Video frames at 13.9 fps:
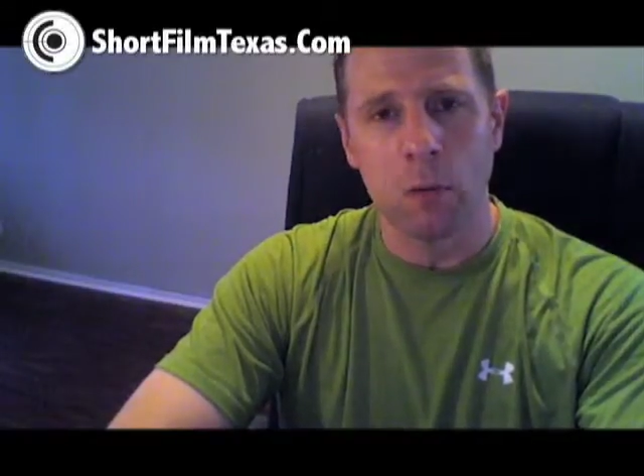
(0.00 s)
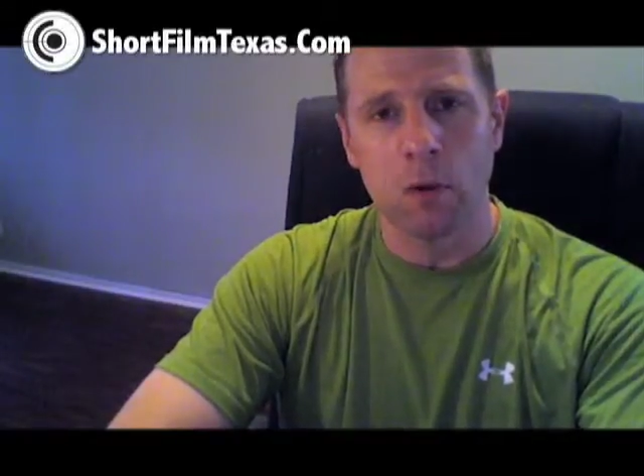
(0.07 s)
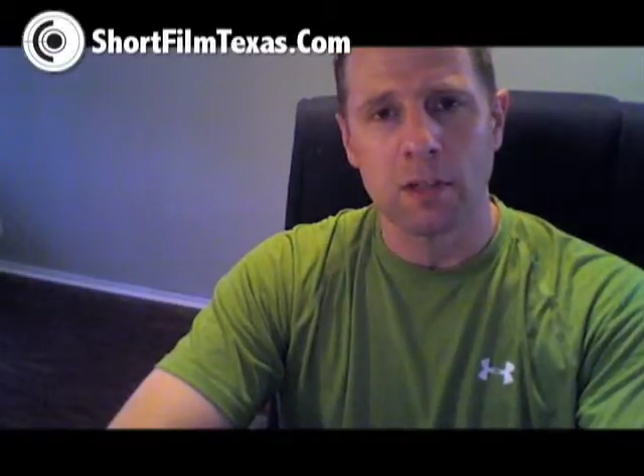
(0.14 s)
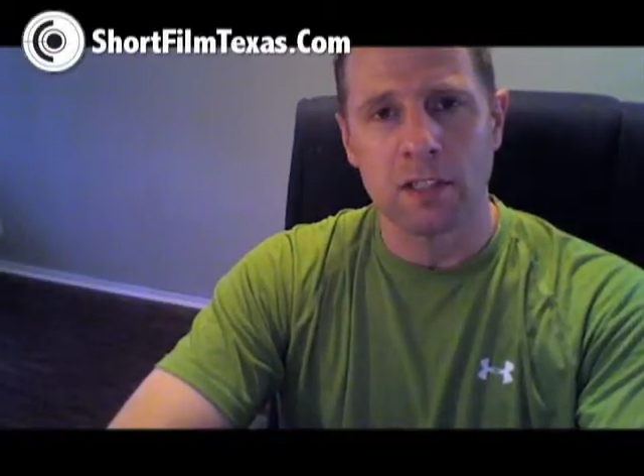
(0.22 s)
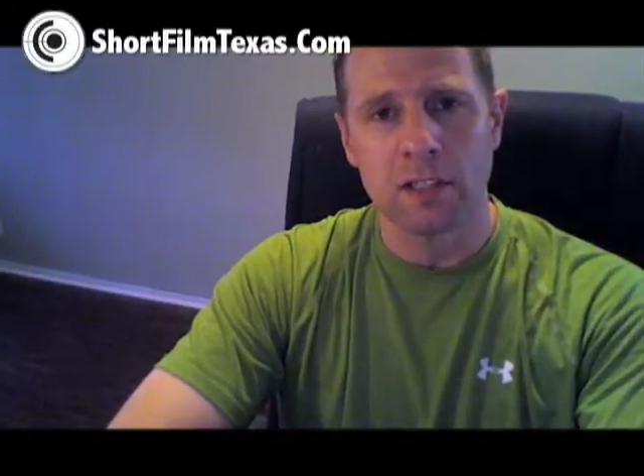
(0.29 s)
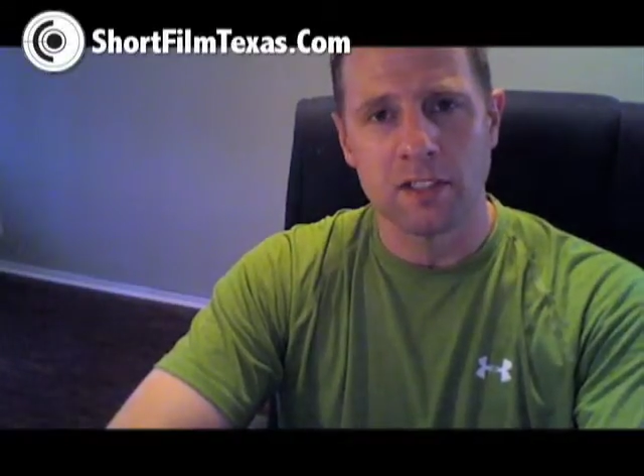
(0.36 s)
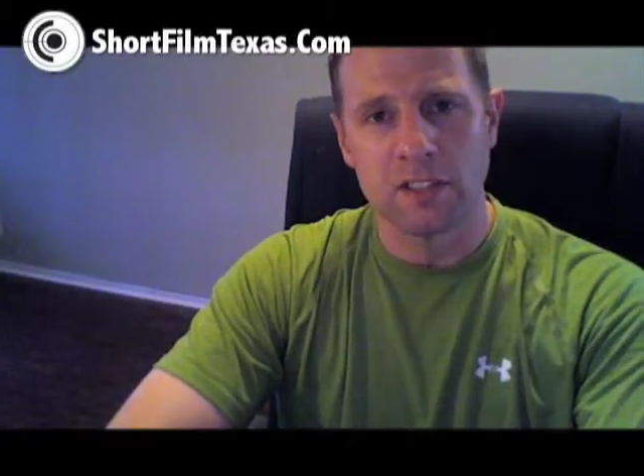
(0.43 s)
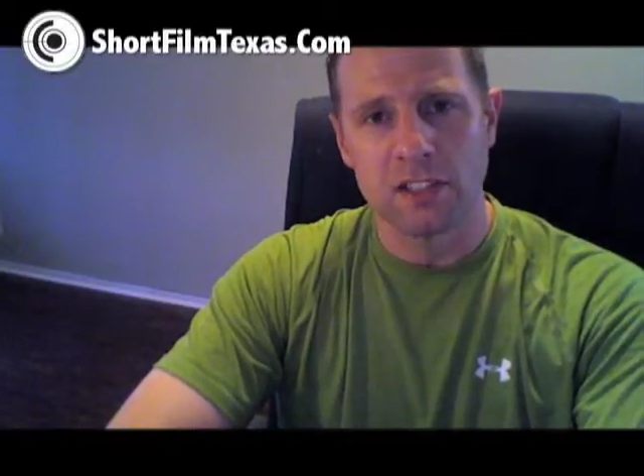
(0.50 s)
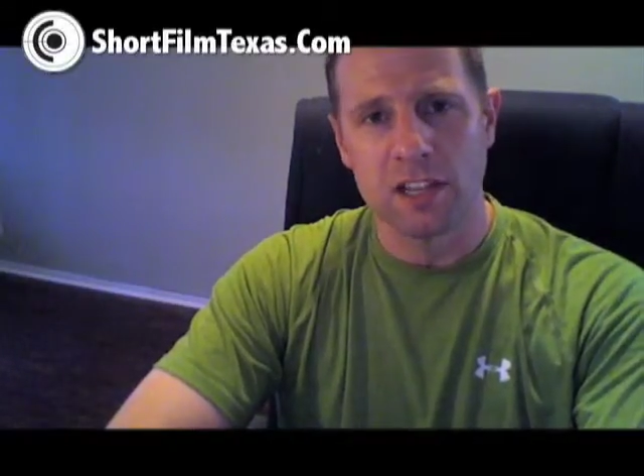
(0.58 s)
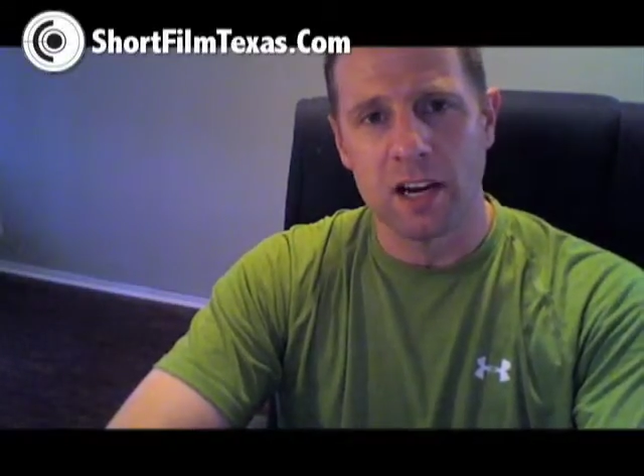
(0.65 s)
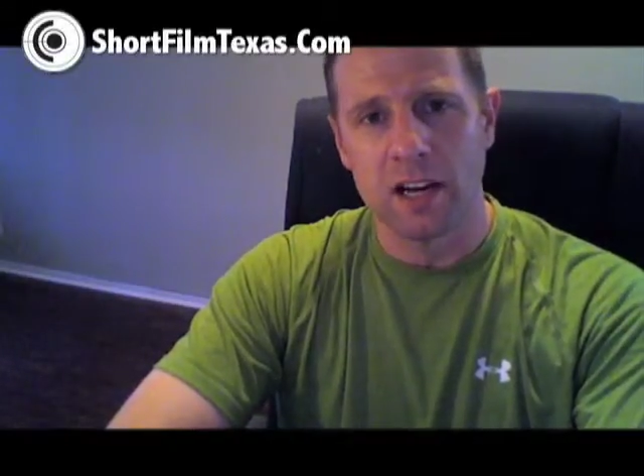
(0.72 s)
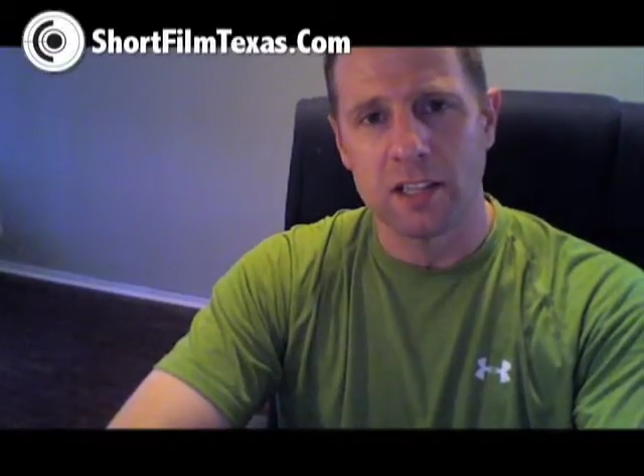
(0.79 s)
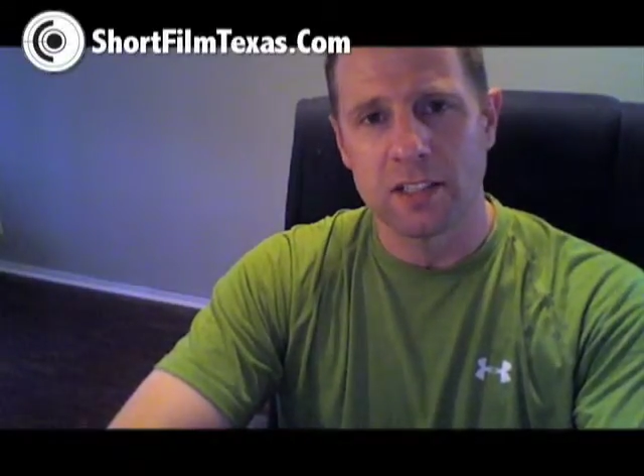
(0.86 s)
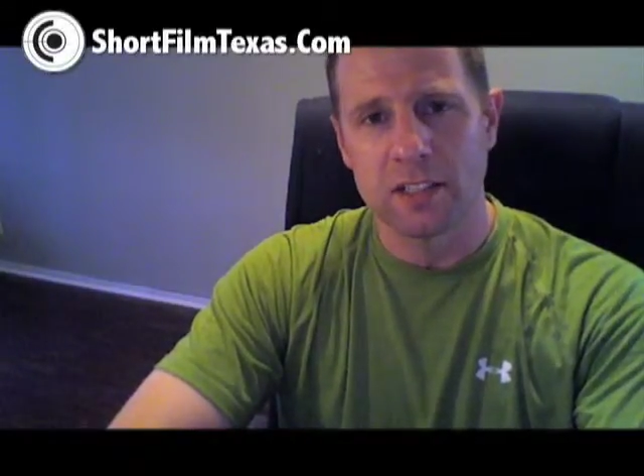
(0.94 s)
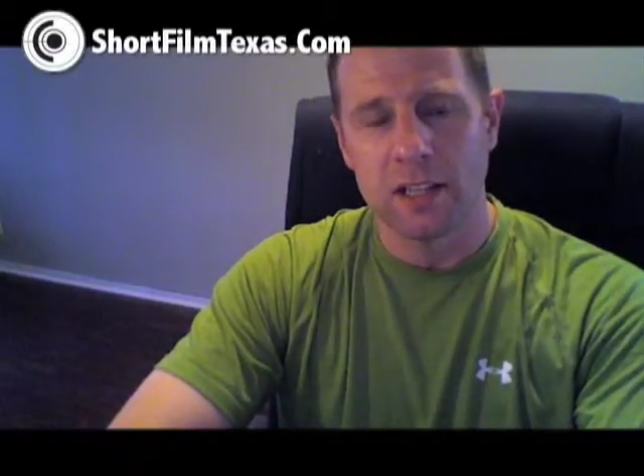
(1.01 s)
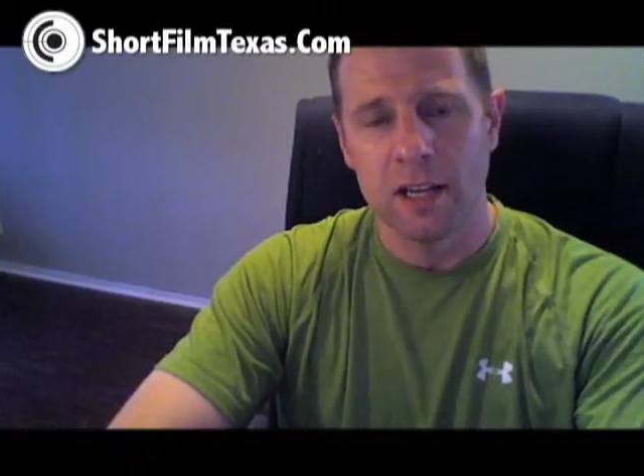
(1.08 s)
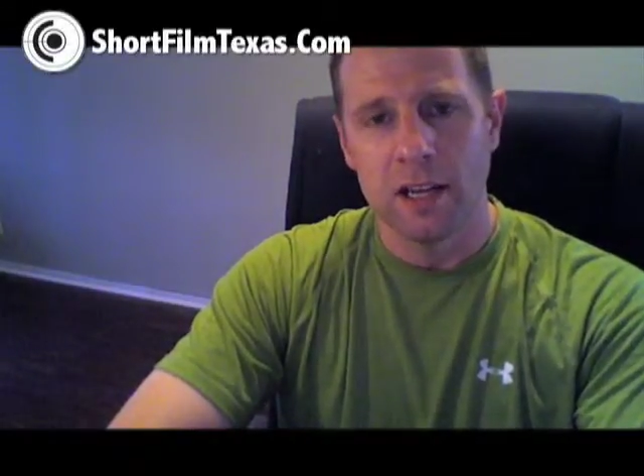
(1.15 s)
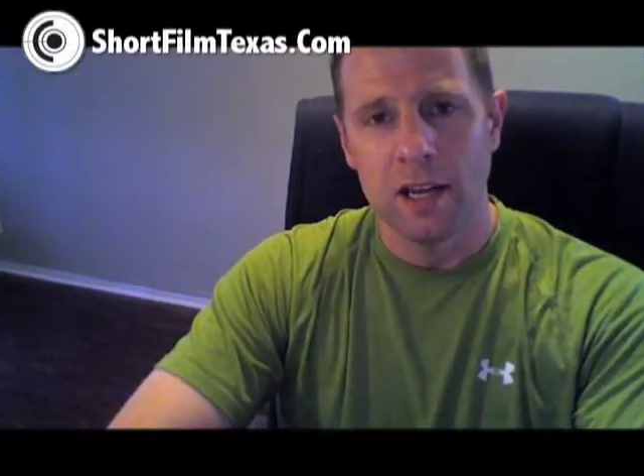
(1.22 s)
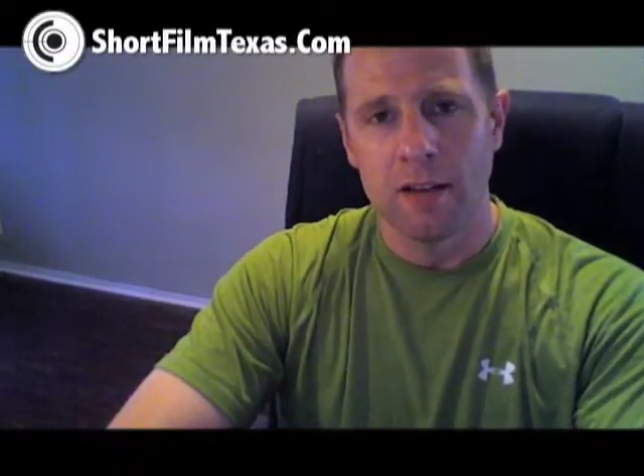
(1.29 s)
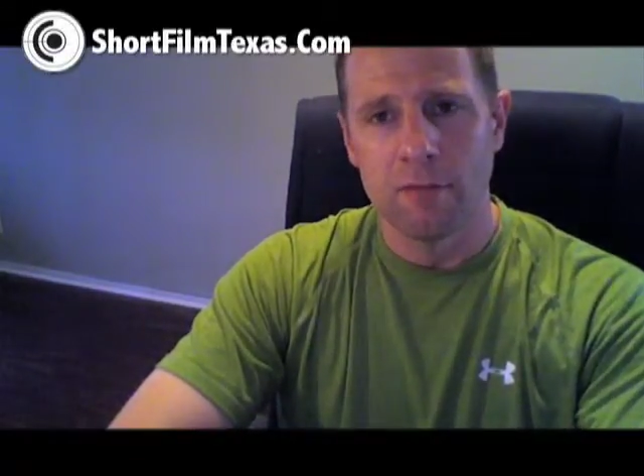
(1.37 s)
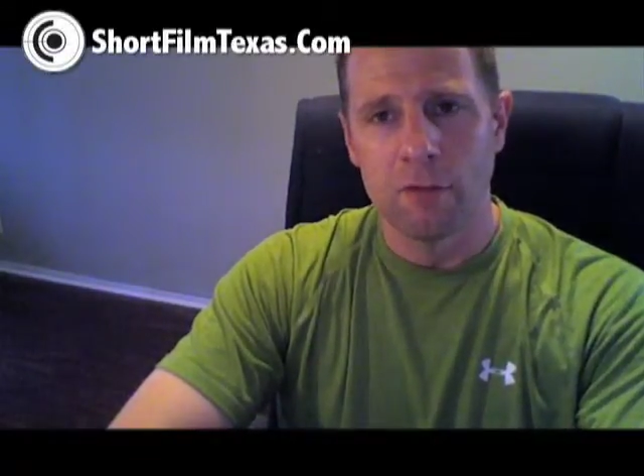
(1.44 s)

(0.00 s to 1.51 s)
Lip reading: I want to discuss